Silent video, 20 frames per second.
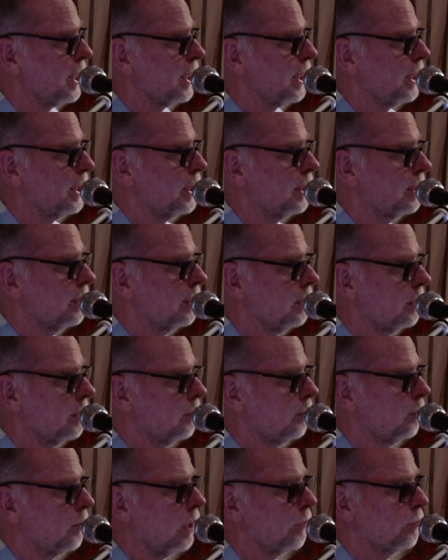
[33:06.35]
in
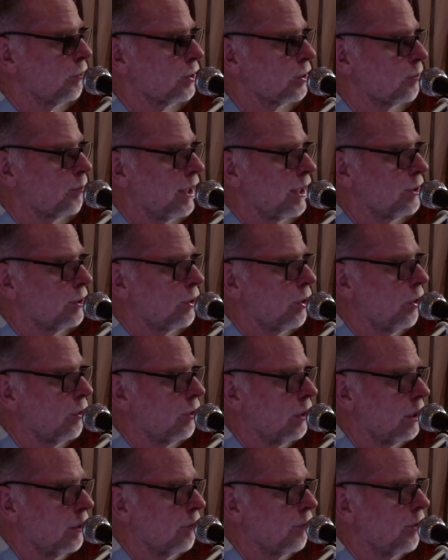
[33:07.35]
mindfulness-based
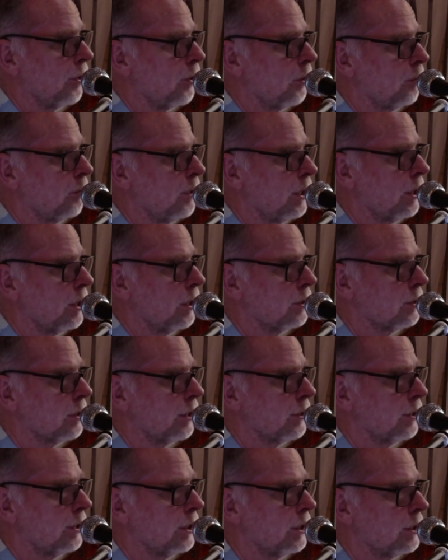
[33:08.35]
cognitive therapy, it goes
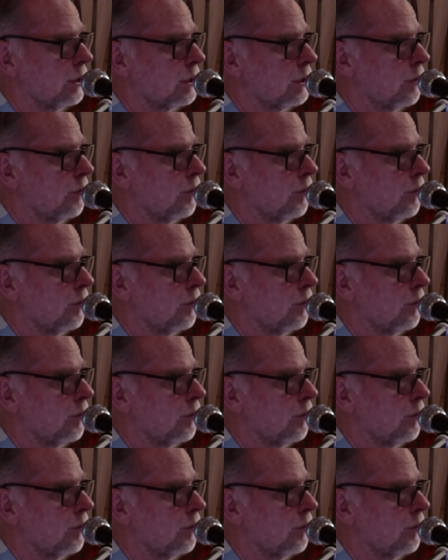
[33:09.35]
like this.